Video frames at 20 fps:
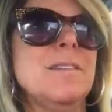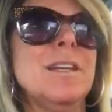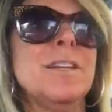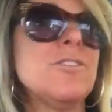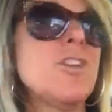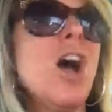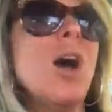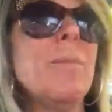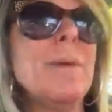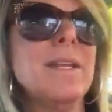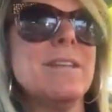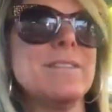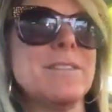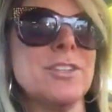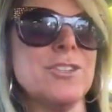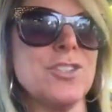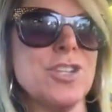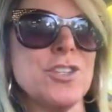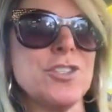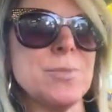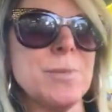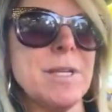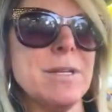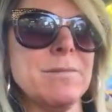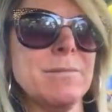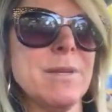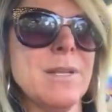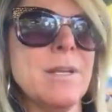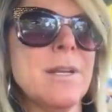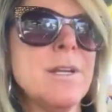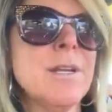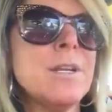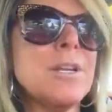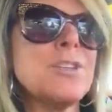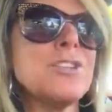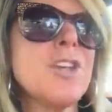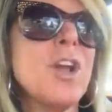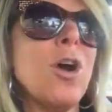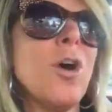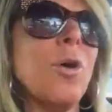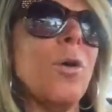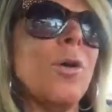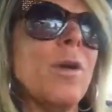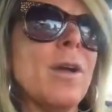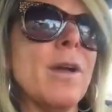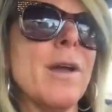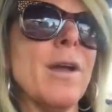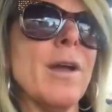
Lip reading: It's all based on judgment. So